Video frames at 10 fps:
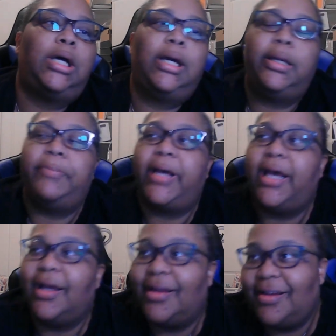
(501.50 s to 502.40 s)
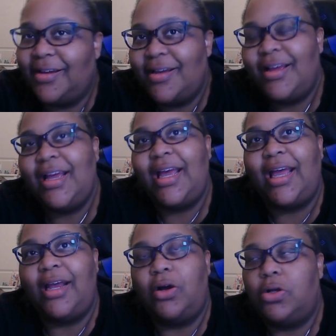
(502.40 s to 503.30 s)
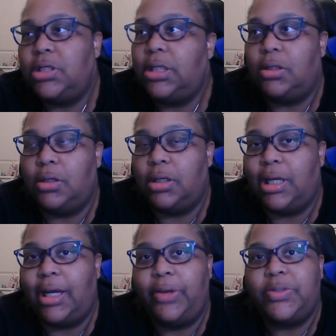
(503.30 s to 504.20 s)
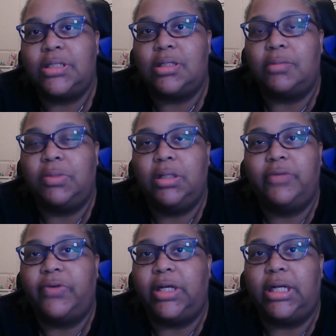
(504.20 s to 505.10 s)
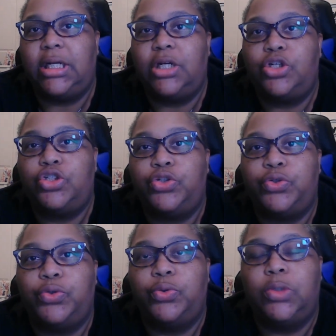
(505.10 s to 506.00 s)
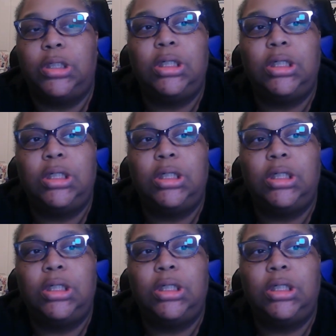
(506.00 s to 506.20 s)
I am back, and all day long I was completely forgetting to